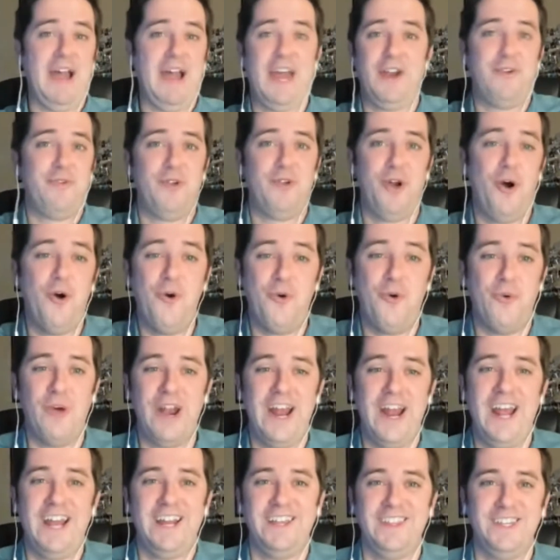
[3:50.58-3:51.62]
don't know what
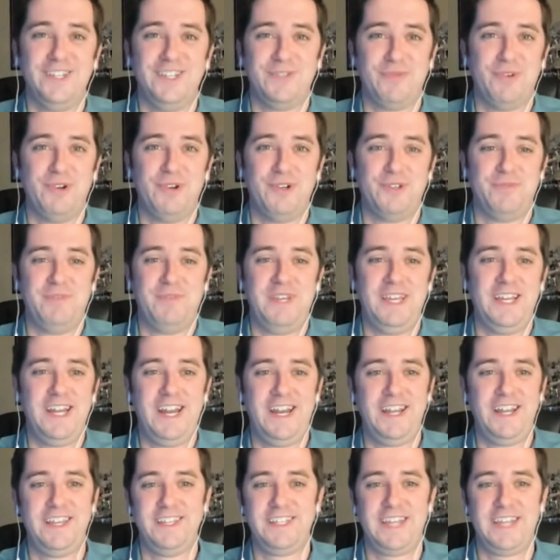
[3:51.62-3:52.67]
any of these words mean
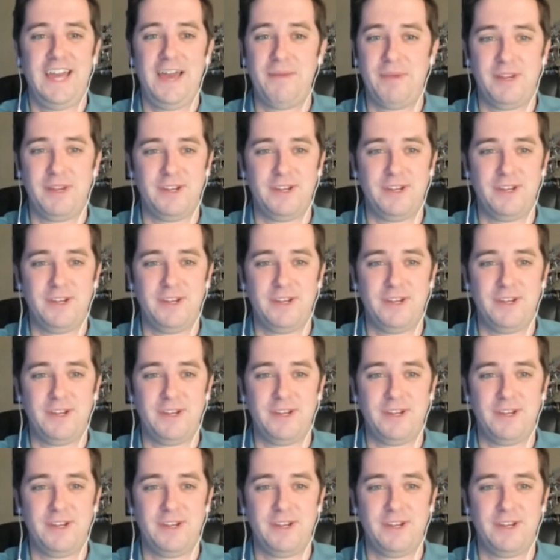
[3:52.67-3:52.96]
any of the time.